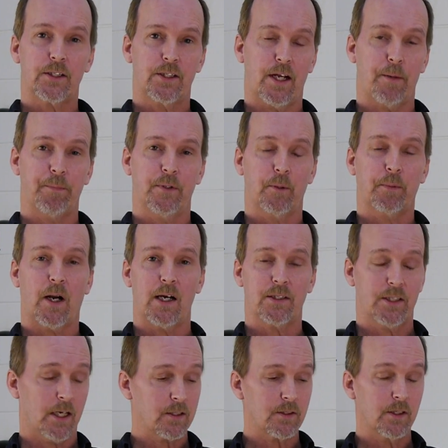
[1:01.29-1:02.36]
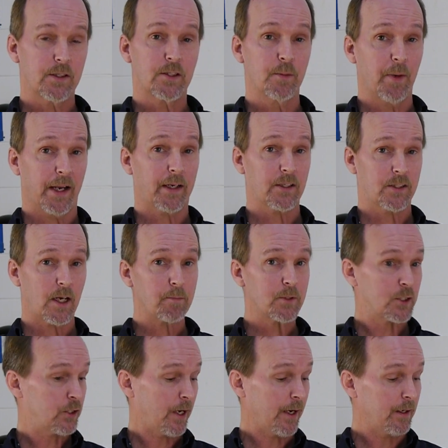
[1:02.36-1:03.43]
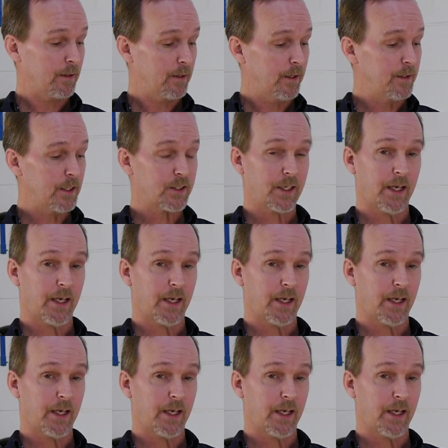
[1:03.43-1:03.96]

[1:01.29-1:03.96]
step in the process is to make a substrate, in this